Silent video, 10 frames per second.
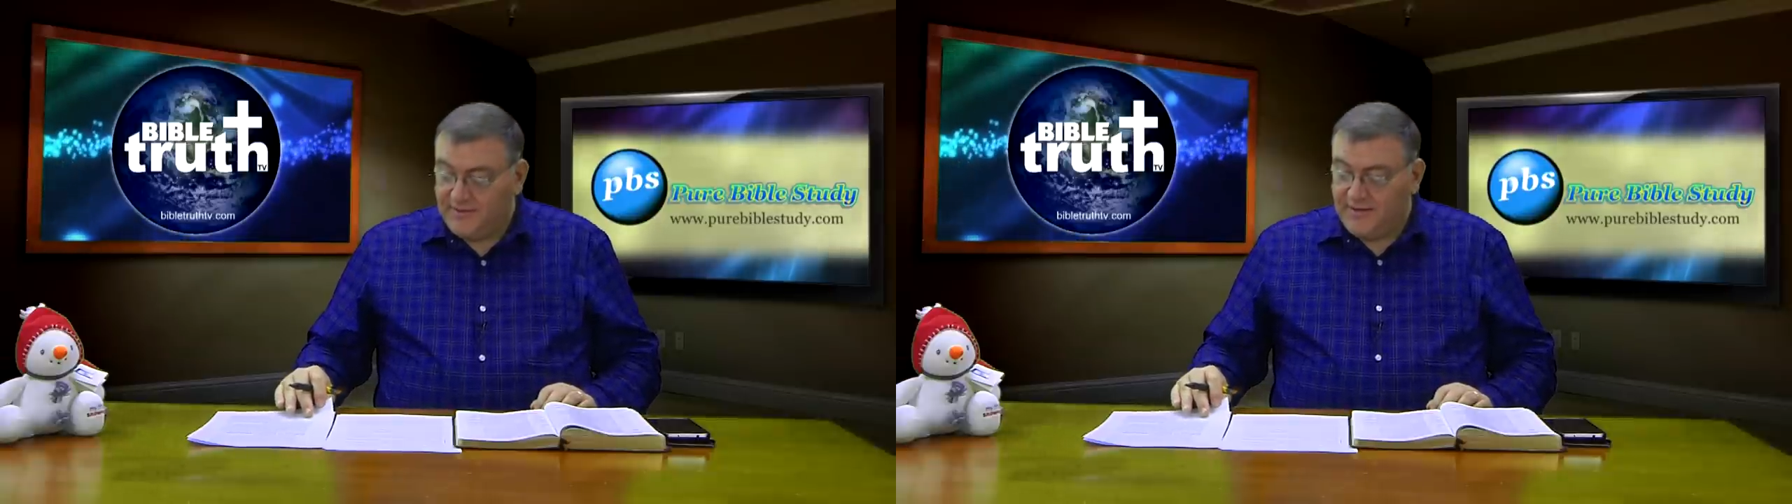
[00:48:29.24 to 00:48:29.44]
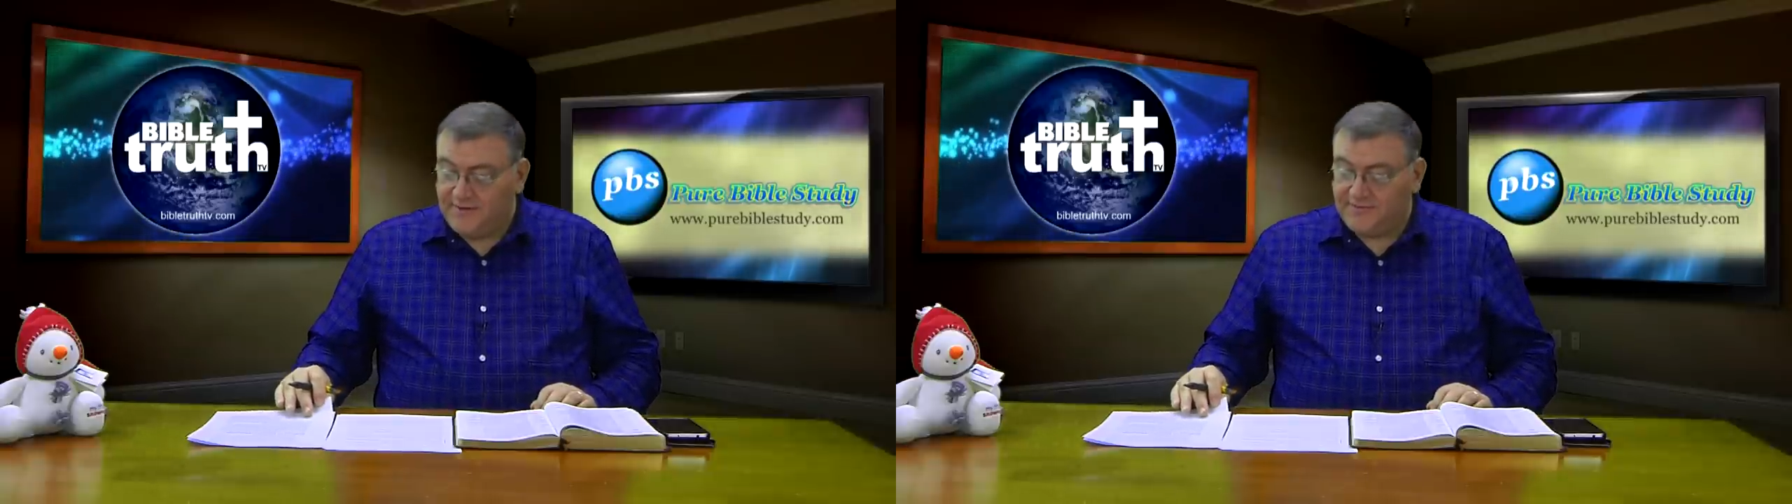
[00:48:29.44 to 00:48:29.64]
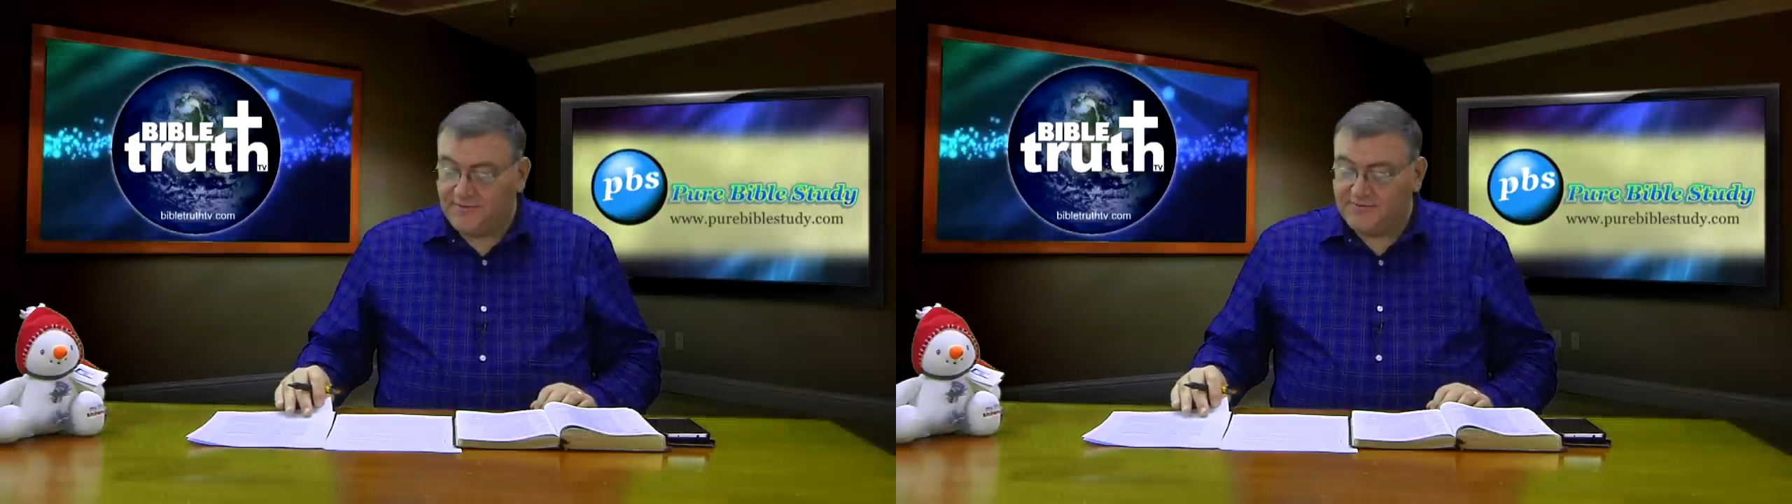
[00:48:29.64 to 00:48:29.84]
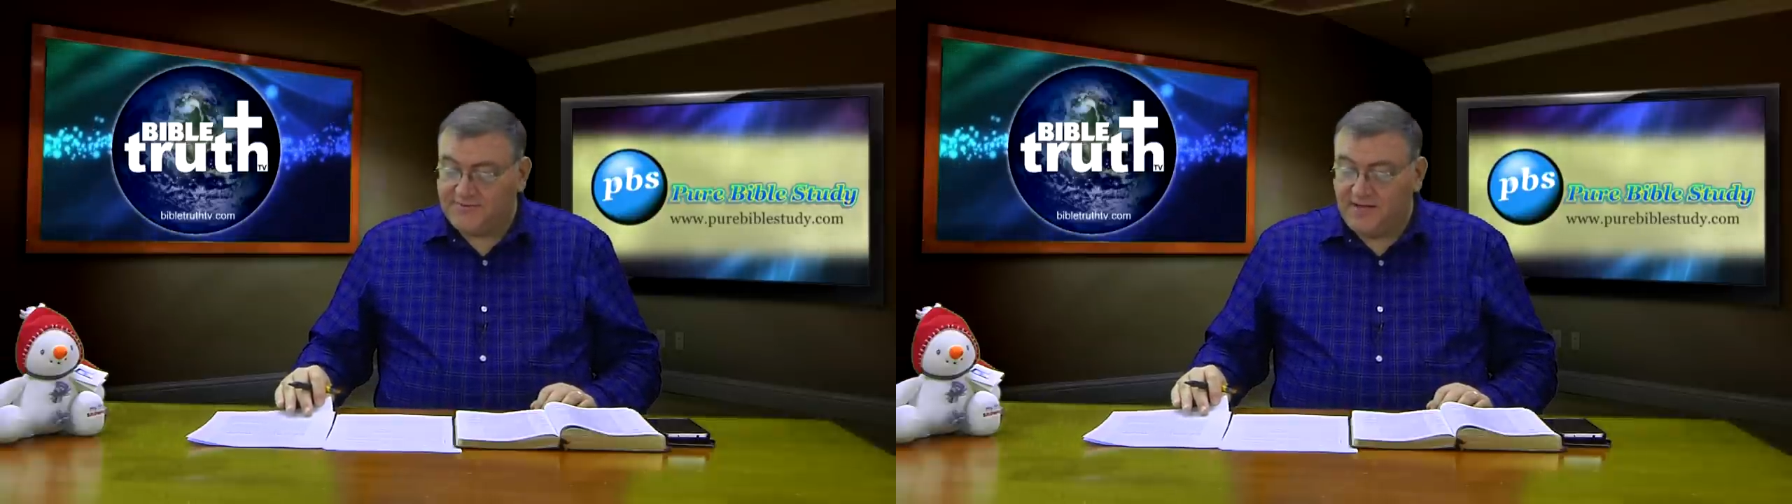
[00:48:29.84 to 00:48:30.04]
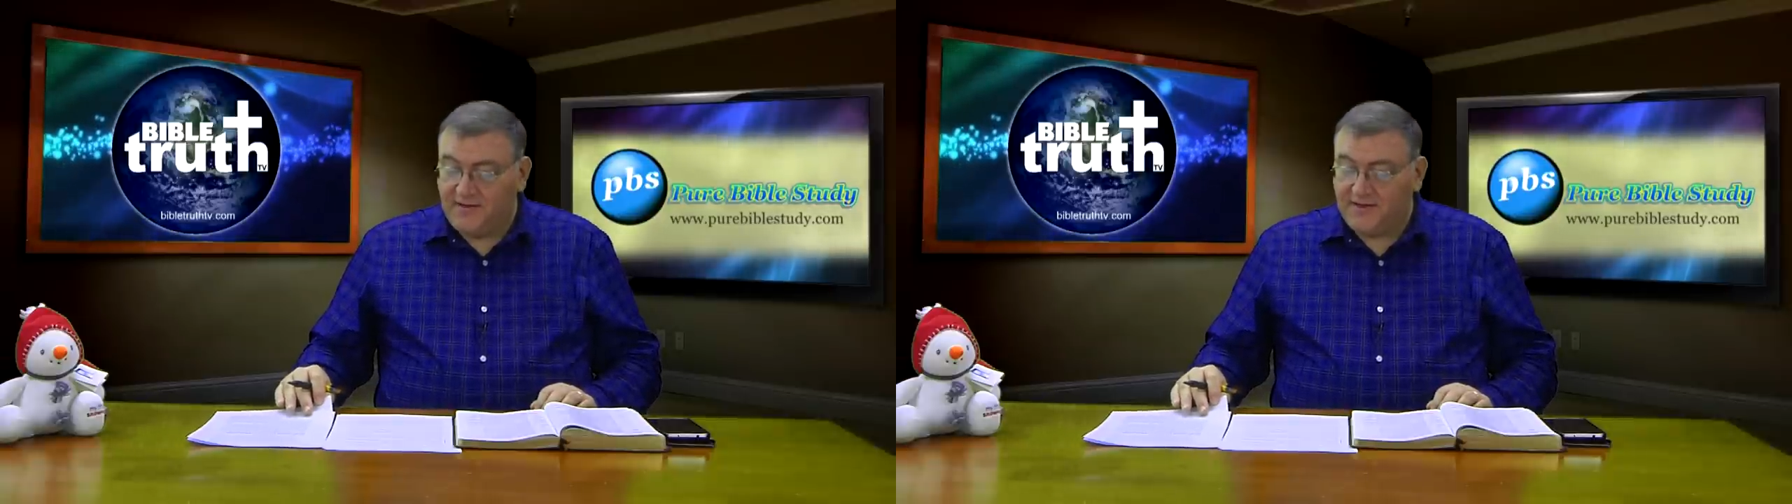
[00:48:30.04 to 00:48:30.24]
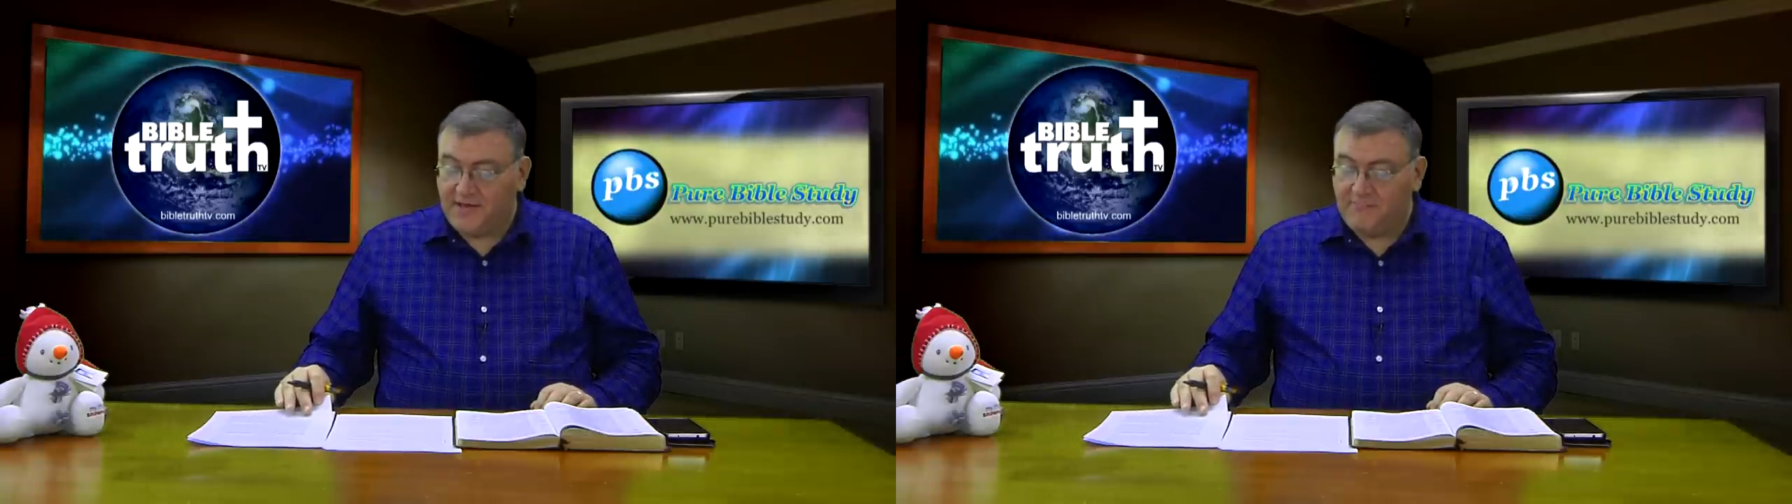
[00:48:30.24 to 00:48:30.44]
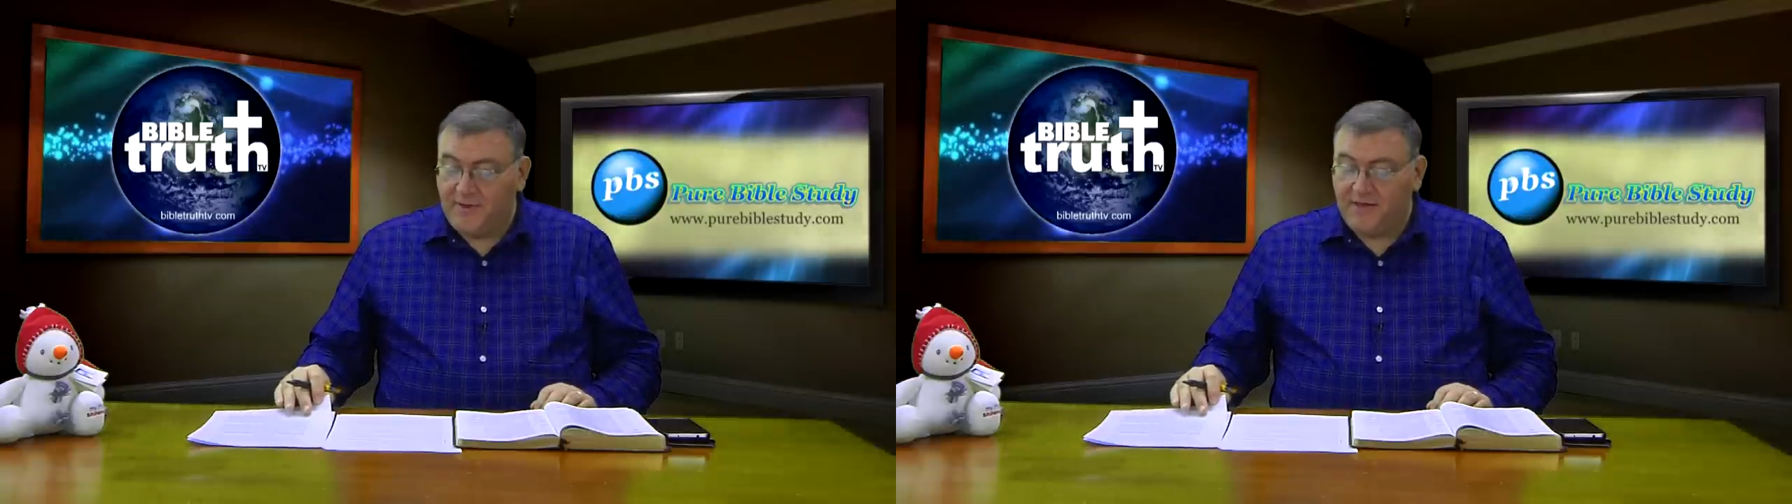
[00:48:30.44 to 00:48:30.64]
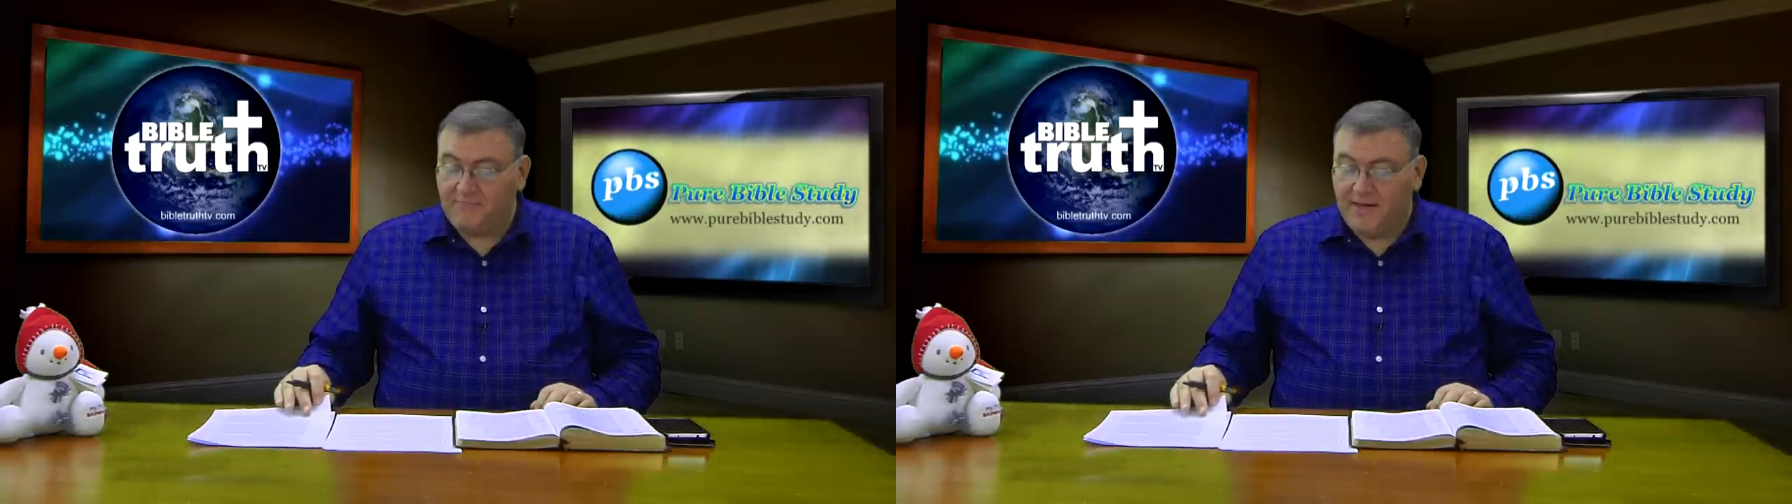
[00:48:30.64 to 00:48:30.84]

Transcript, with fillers: And it's going to sound like I'm being